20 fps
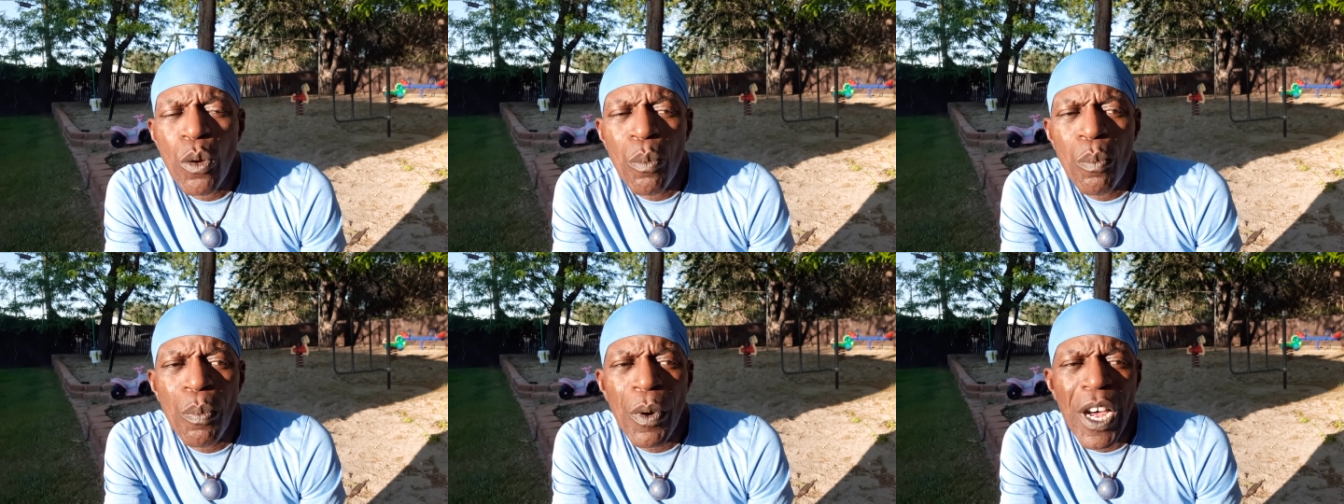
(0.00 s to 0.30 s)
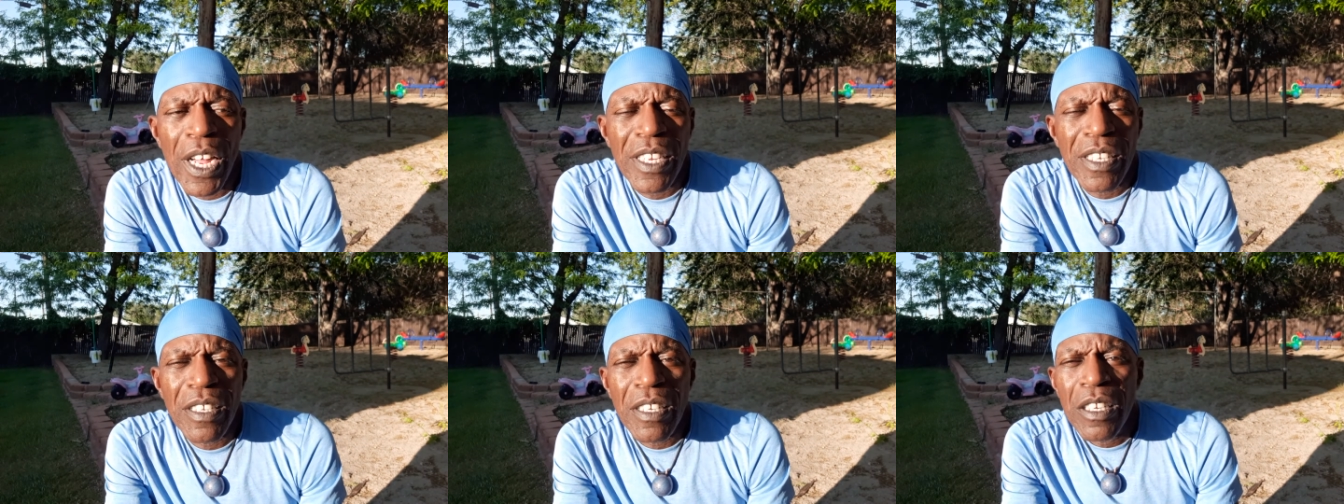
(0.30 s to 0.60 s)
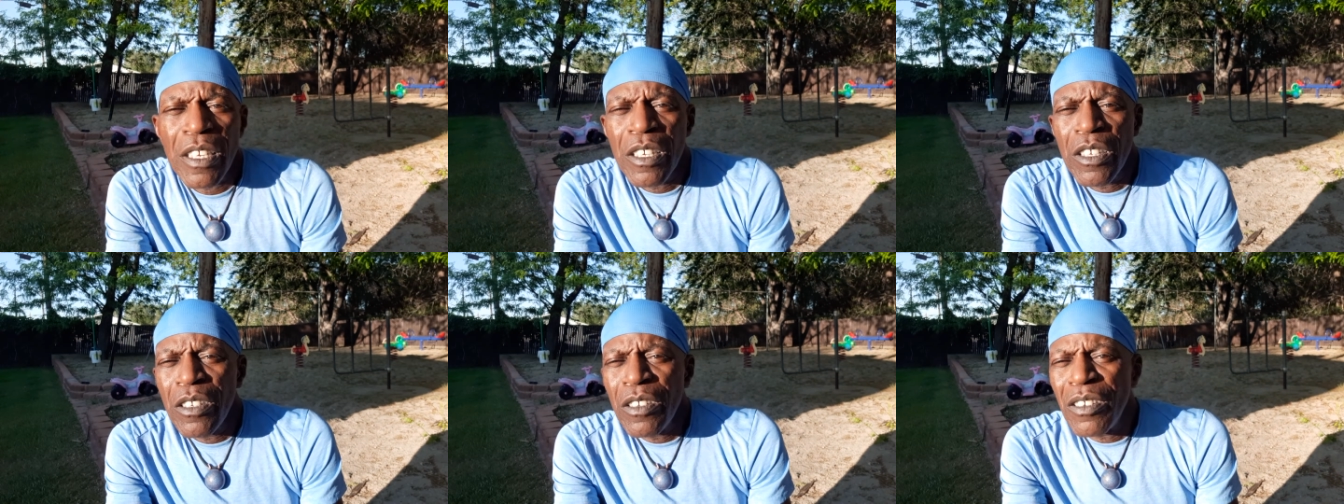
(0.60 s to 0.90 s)
but
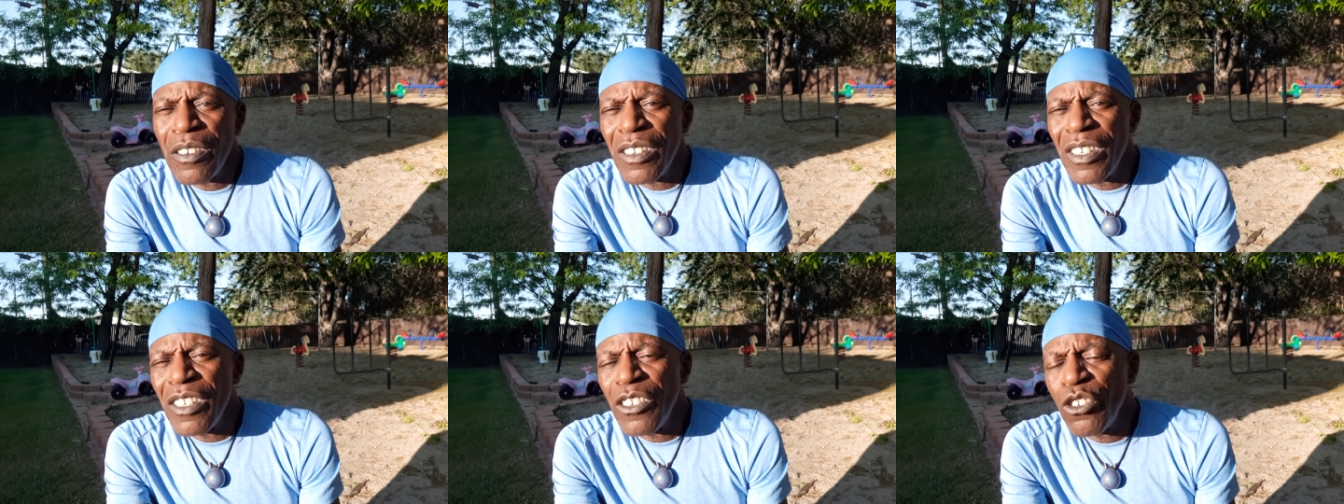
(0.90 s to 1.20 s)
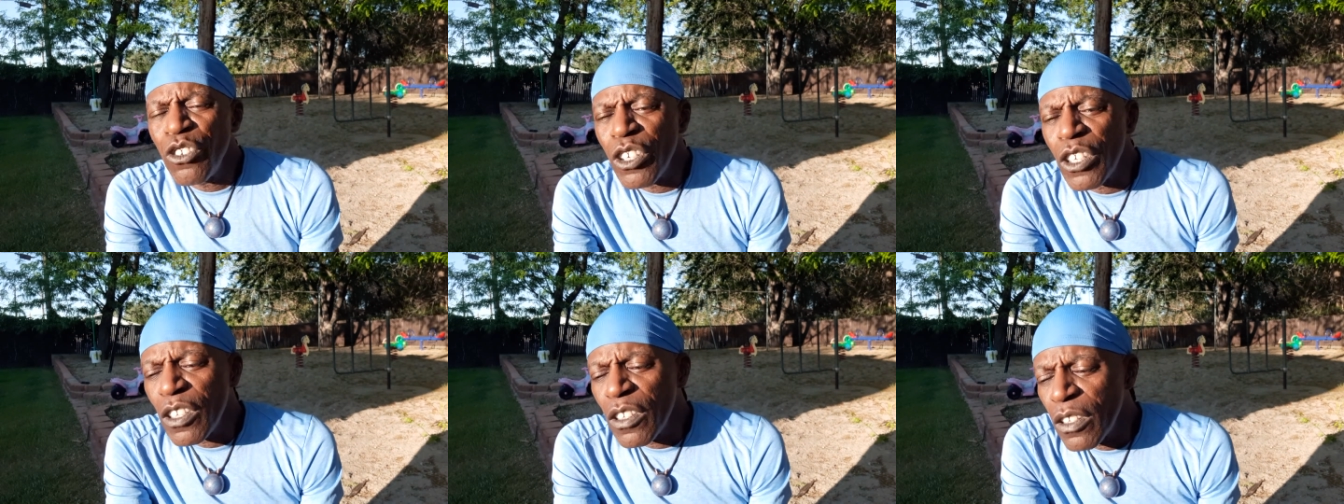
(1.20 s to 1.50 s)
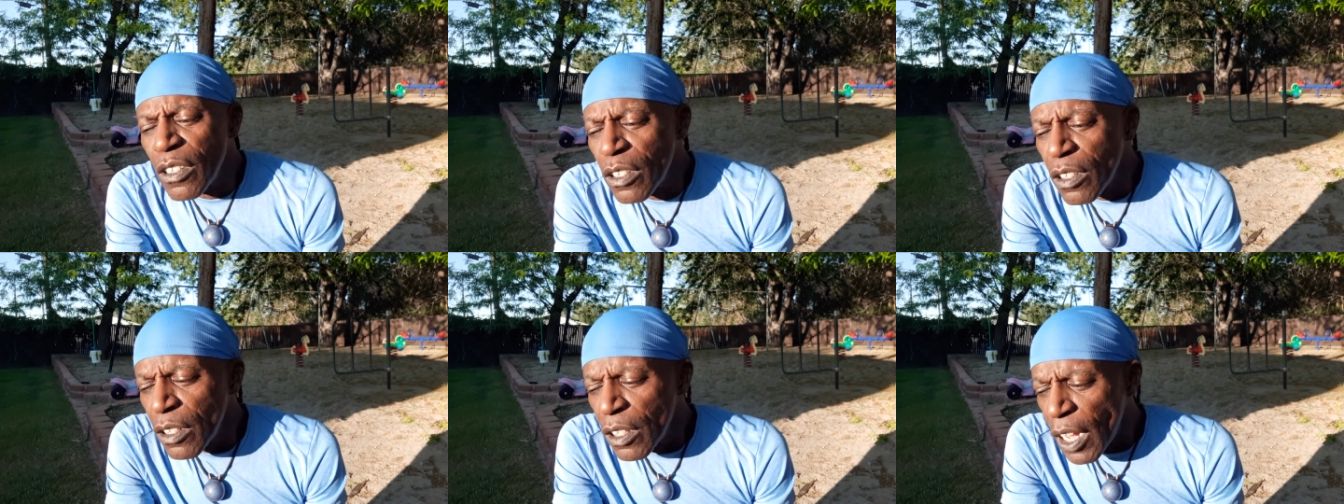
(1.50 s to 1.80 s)

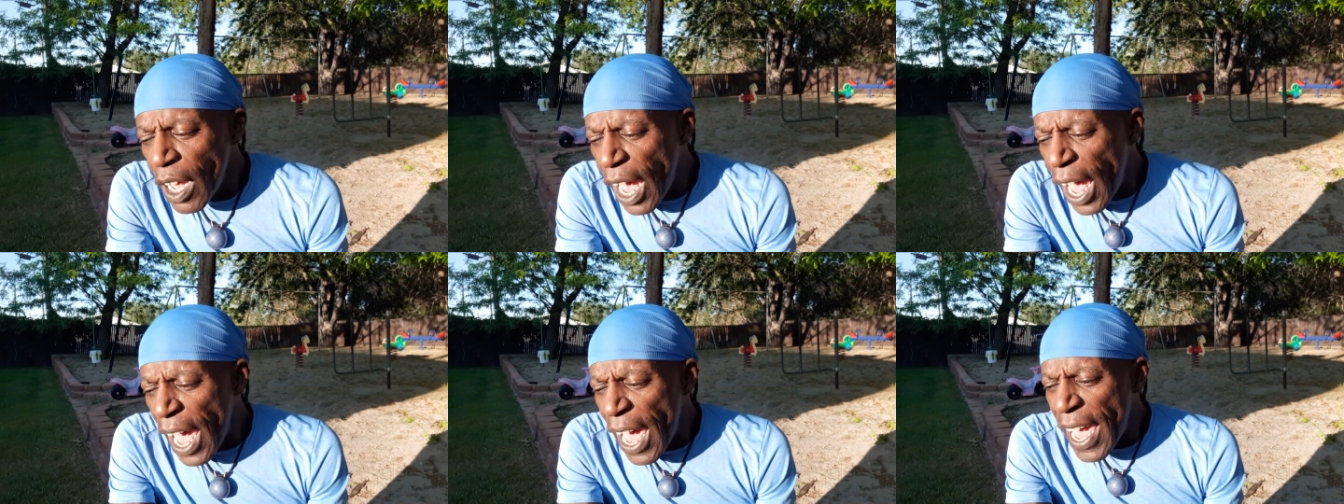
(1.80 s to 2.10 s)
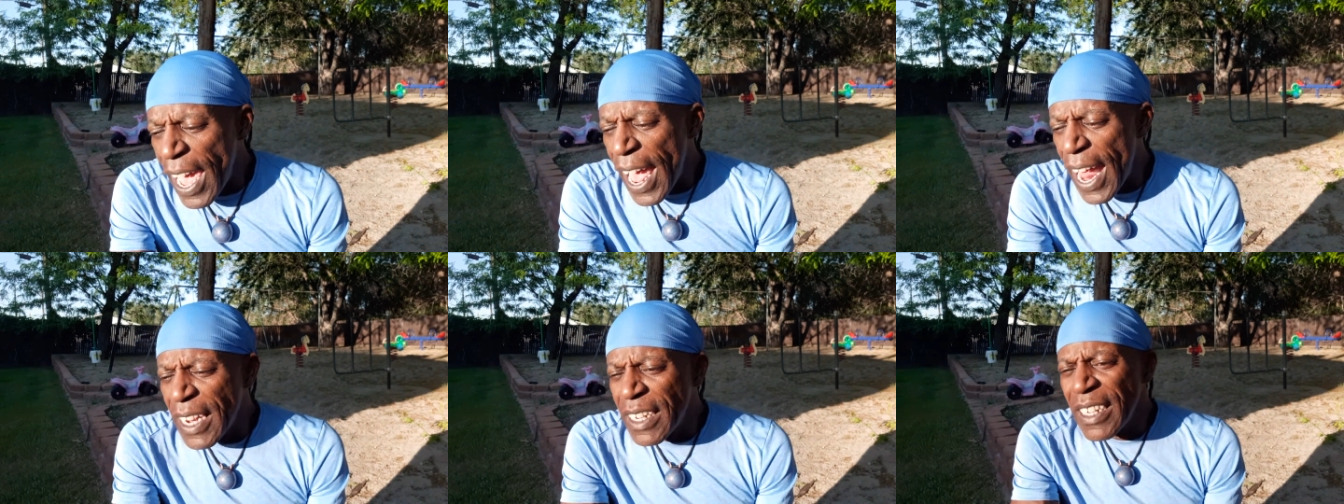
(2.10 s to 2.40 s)
just I had